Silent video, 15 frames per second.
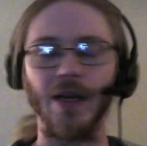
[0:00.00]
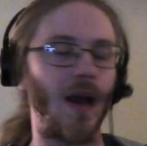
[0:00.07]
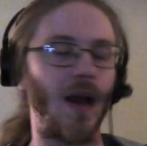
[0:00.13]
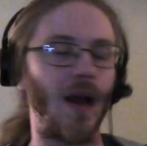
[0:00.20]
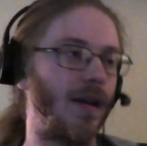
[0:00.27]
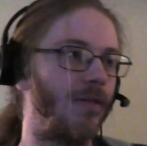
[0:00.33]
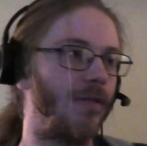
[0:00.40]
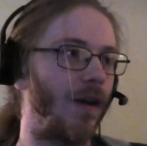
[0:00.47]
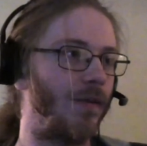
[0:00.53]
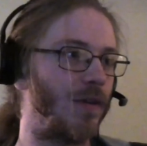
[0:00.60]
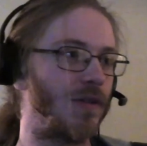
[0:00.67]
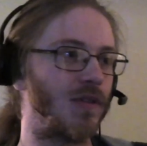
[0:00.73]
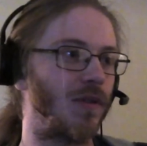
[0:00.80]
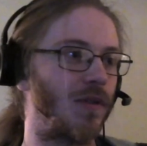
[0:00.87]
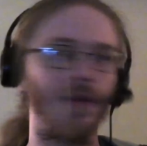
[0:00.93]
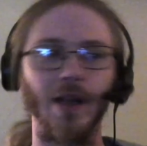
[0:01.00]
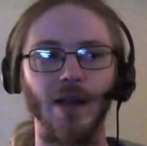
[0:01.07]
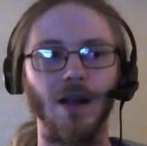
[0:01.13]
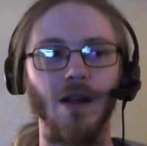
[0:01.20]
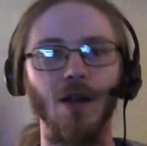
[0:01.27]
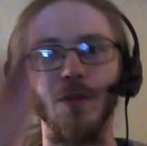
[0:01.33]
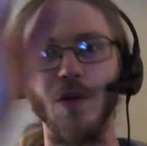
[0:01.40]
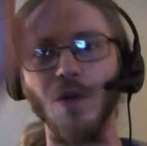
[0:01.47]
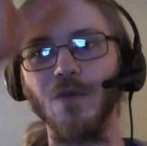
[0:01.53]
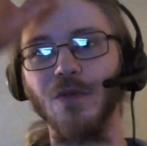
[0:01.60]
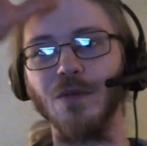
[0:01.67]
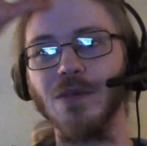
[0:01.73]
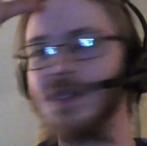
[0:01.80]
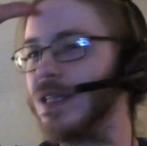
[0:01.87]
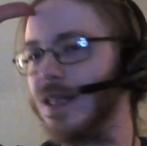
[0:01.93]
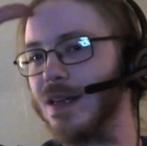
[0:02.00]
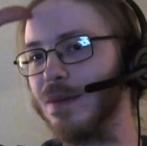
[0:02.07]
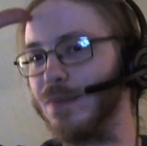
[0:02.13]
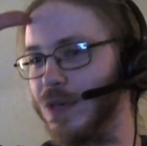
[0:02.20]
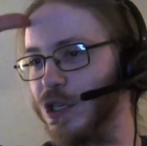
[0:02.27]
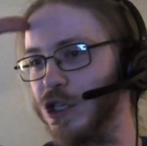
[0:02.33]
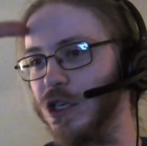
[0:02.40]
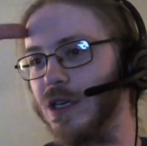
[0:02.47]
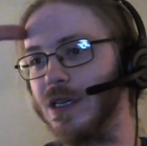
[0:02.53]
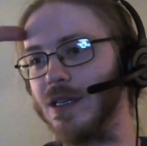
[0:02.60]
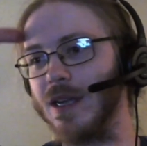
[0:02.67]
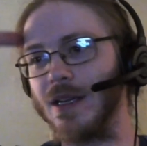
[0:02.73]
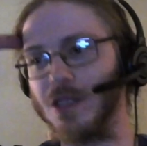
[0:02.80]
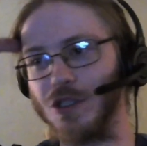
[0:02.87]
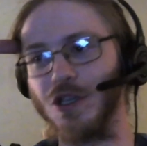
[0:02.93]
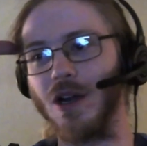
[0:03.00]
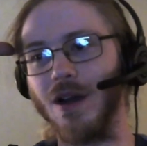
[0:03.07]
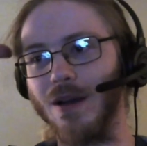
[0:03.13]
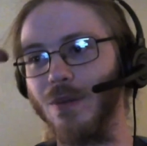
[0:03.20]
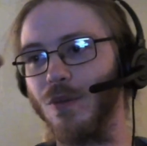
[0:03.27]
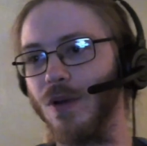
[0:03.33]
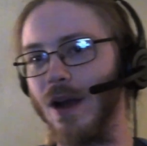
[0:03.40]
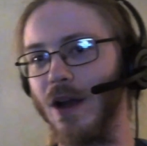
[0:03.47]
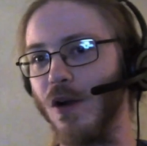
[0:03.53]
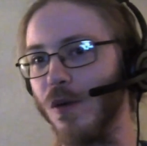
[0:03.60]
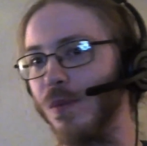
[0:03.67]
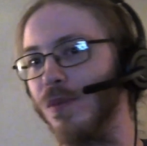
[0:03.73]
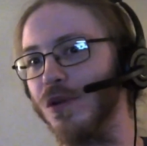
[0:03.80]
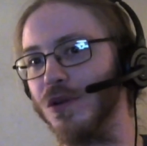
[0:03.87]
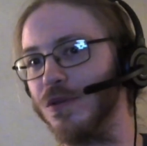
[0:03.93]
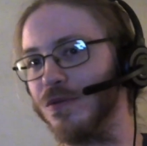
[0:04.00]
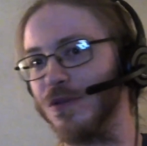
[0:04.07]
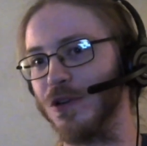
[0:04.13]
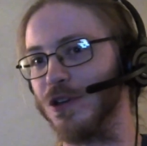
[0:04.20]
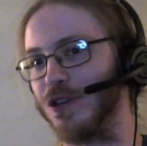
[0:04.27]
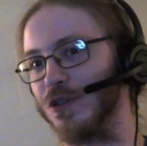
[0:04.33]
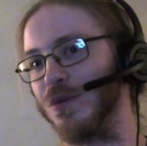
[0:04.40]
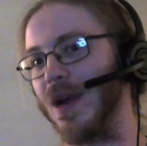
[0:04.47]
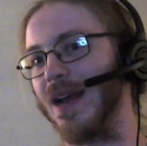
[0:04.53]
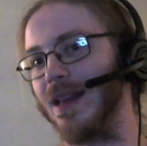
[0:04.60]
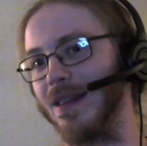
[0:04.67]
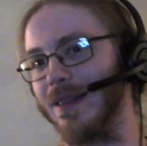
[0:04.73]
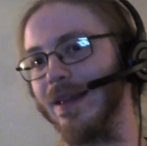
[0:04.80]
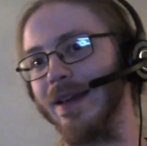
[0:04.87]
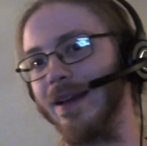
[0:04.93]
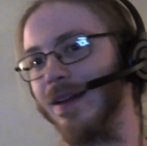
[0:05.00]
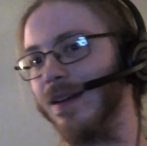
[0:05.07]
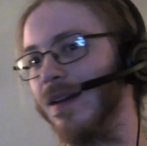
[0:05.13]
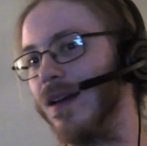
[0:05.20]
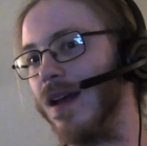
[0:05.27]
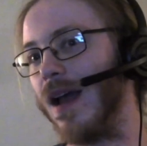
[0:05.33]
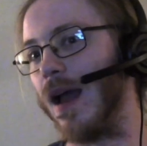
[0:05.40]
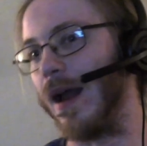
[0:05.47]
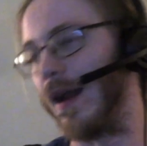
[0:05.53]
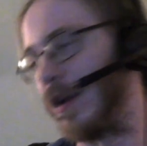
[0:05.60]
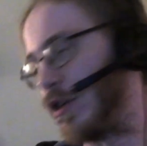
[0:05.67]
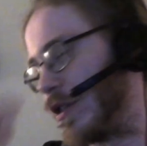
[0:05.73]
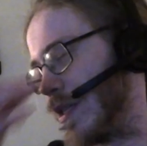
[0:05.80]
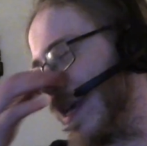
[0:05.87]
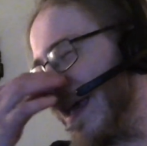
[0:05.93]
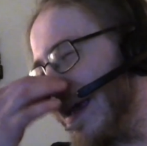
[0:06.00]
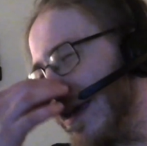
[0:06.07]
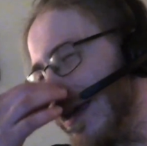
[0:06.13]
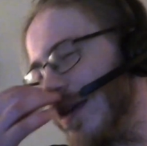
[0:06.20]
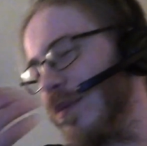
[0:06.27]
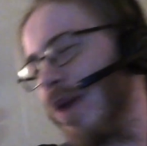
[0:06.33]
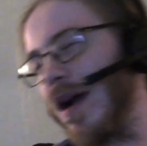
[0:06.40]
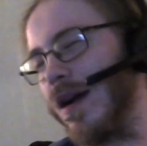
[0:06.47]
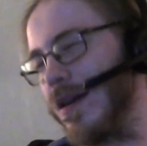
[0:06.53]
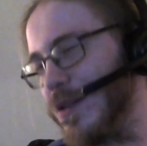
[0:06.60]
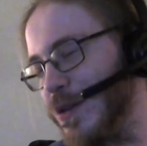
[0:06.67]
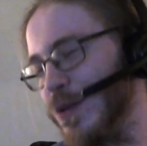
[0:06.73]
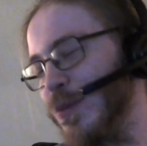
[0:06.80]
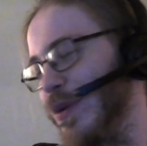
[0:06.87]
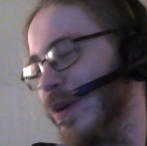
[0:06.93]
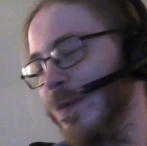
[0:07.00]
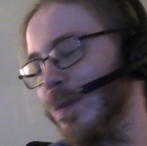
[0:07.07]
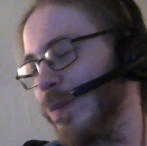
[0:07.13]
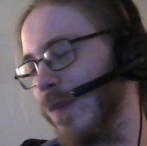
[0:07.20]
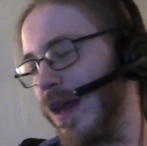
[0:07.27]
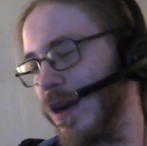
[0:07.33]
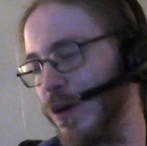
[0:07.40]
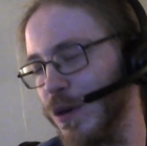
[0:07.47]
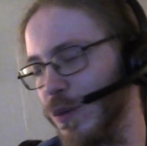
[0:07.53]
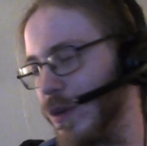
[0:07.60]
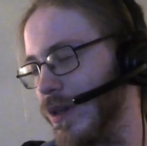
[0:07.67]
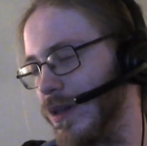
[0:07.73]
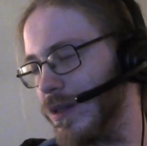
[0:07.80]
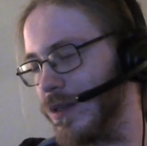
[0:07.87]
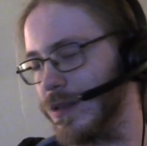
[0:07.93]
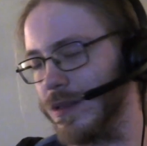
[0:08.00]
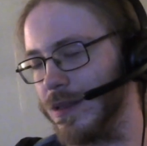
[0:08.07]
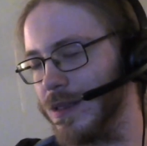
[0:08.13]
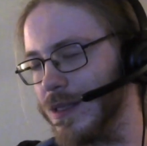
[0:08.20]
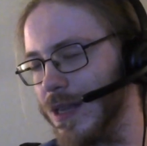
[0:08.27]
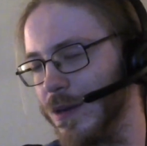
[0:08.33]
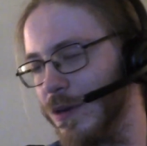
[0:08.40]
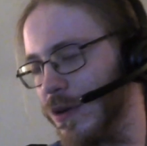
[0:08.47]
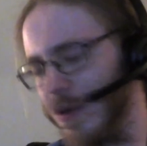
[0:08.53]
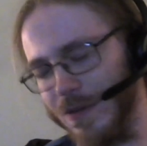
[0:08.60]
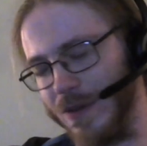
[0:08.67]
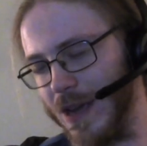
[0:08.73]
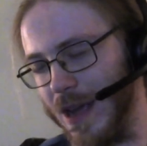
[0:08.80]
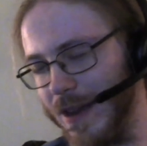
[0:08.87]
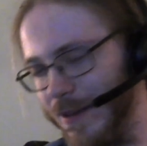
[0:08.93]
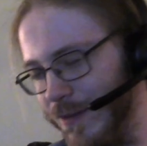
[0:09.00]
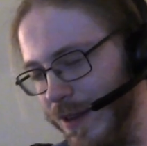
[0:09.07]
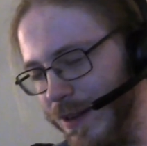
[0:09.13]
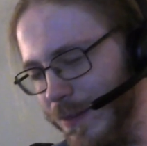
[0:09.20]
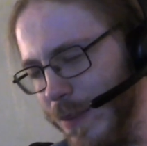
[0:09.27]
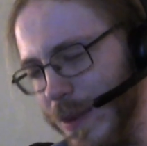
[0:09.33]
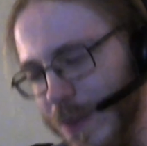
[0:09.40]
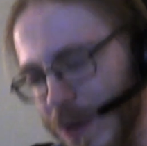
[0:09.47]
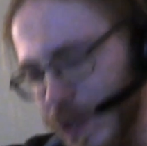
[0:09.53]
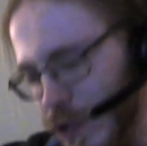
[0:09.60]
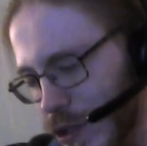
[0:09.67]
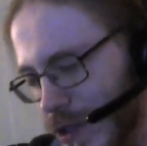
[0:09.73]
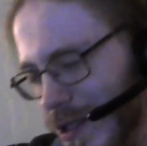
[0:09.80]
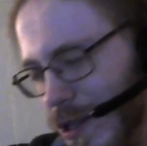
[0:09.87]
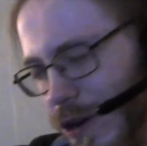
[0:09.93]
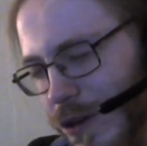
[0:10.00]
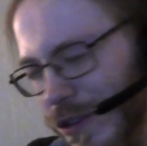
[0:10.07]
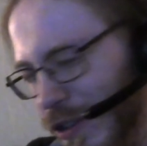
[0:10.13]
95 years old, like I come home from sitting at my shitty desk job where I don't move or do anything, and I just can't keep my eyes open. I don't know what the deal is. I don't know if I hate that. Maybe I should start